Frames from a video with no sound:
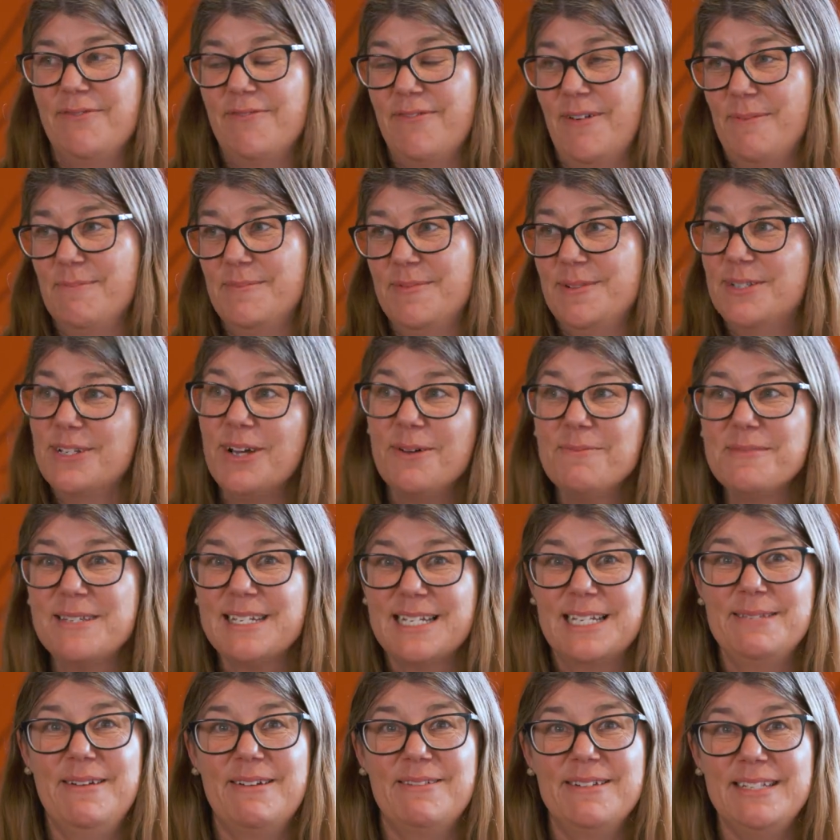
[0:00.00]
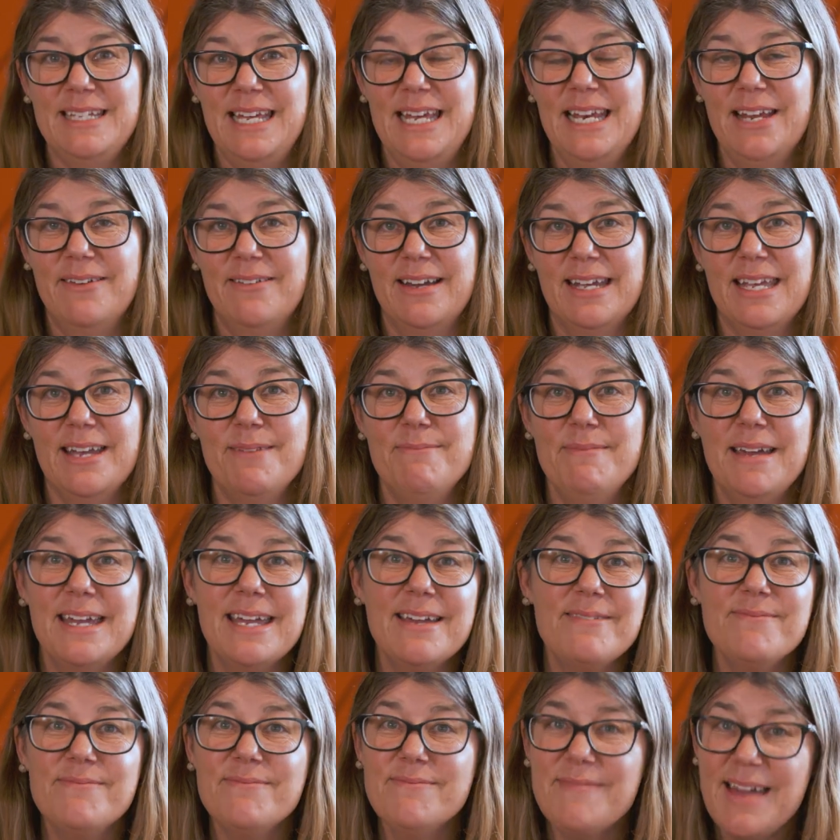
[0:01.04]
from Tom's experience anyway, can
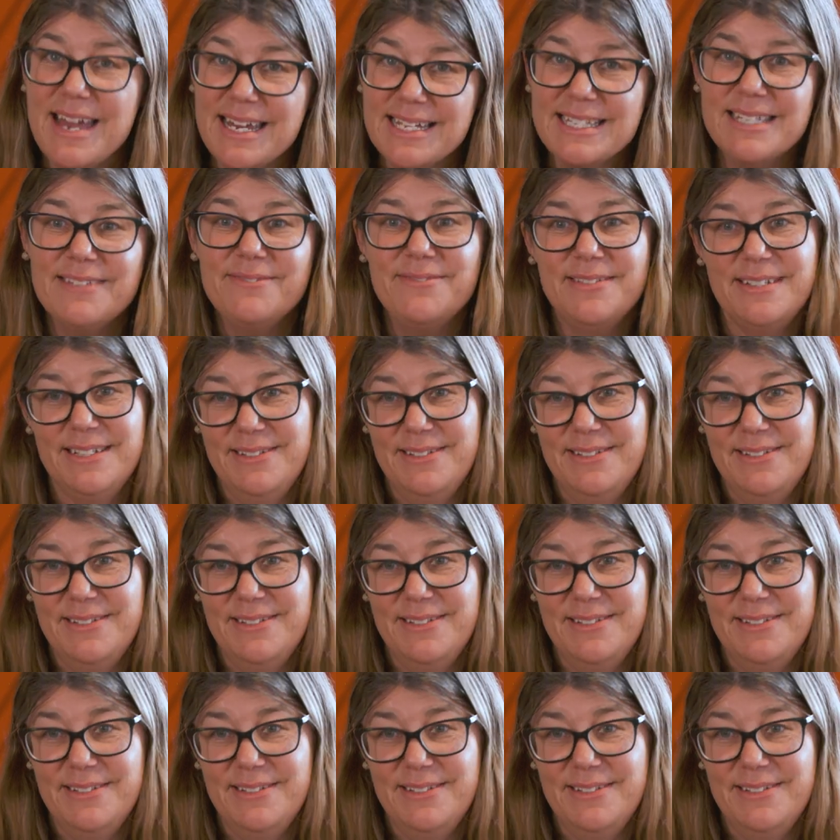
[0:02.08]
make a massive